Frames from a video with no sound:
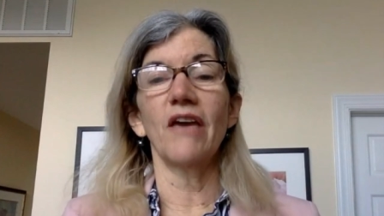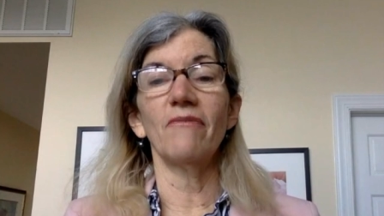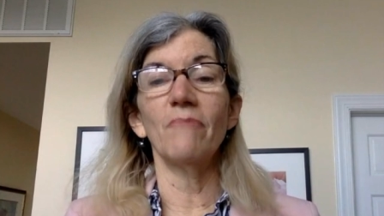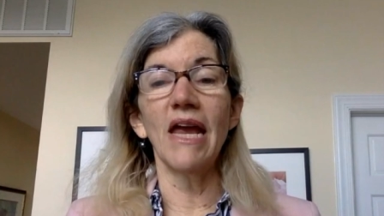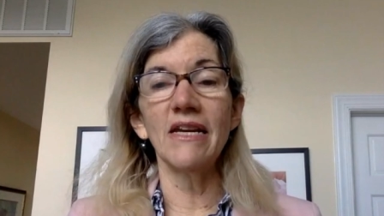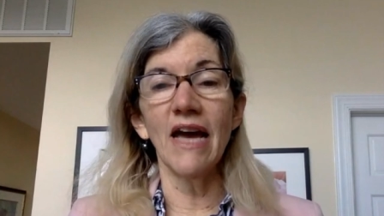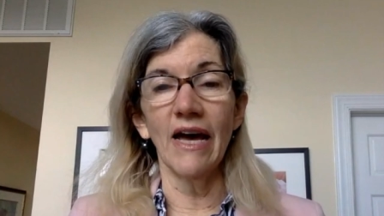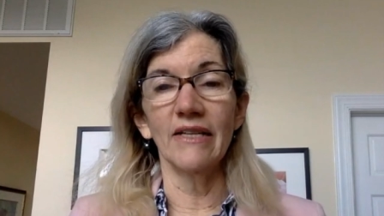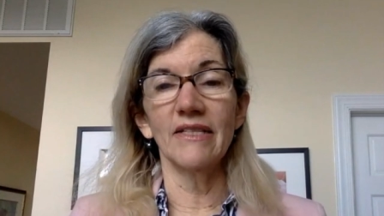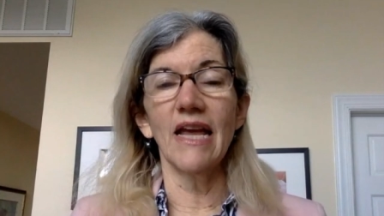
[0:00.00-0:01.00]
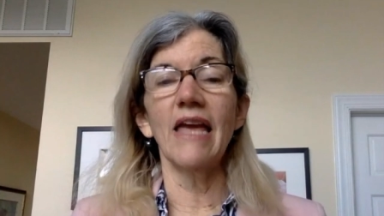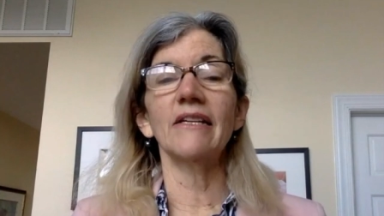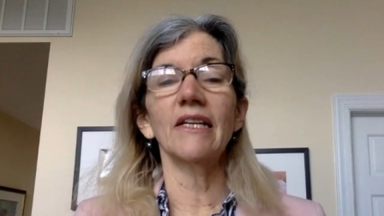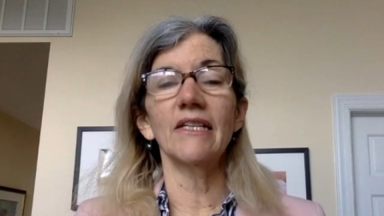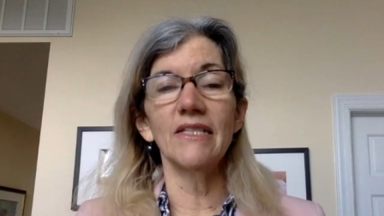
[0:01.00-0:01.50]
have made us,
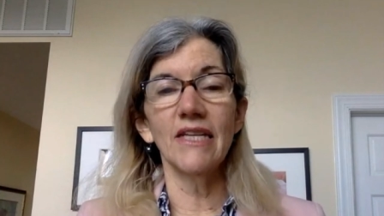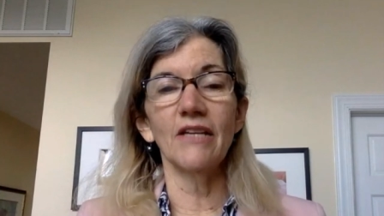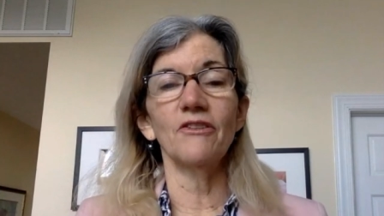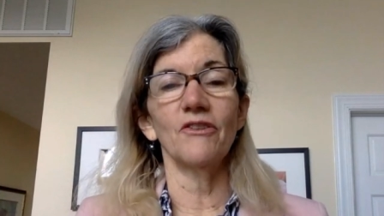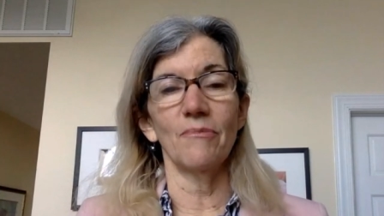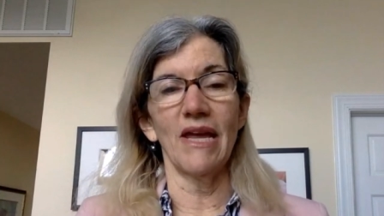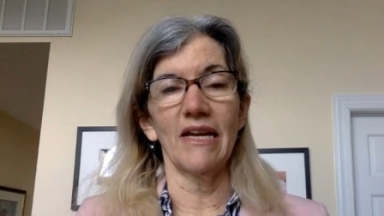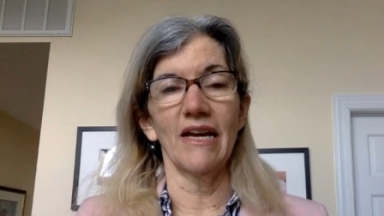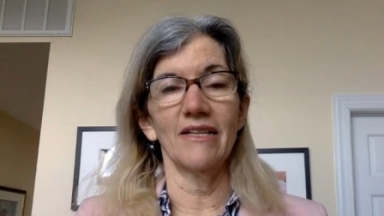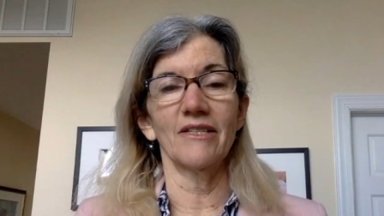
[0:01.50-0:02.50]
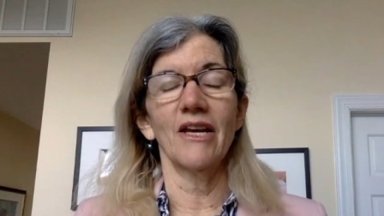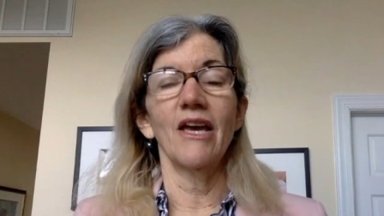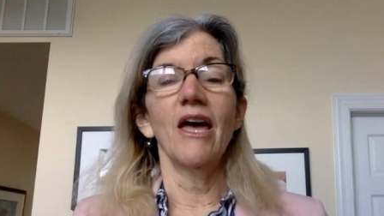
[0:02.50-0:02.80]
and continue to make us,